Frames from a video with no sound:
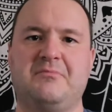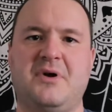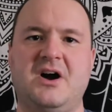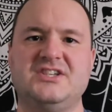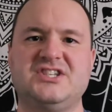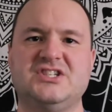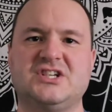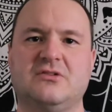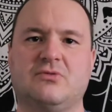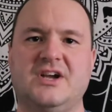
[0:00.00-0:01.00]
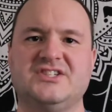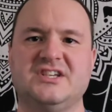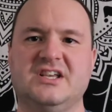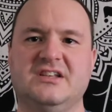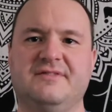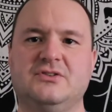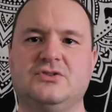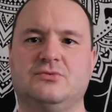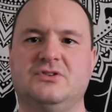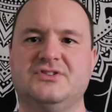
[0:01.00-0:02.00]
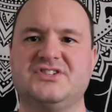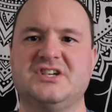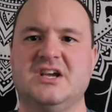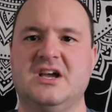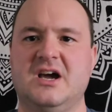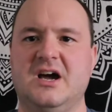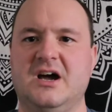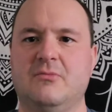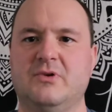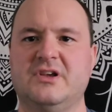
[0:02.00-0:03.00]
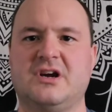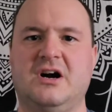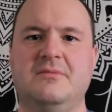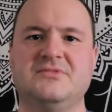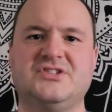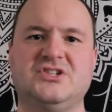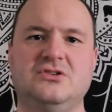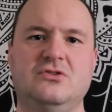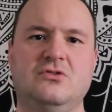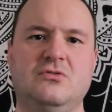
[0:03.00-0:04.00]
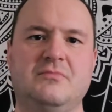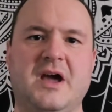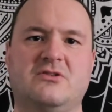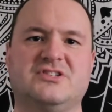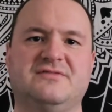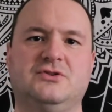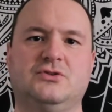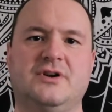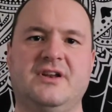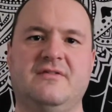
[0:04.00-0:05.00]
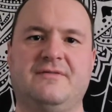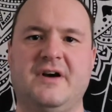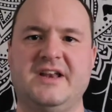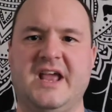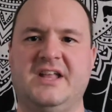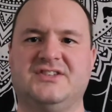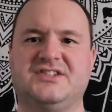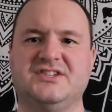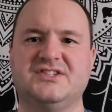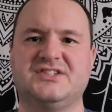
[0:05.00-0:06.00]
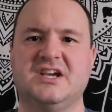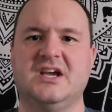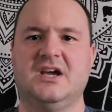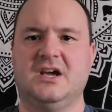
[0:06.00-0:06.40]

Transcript: Pisces are rising individuals uh, when it comes to matters of joint finances,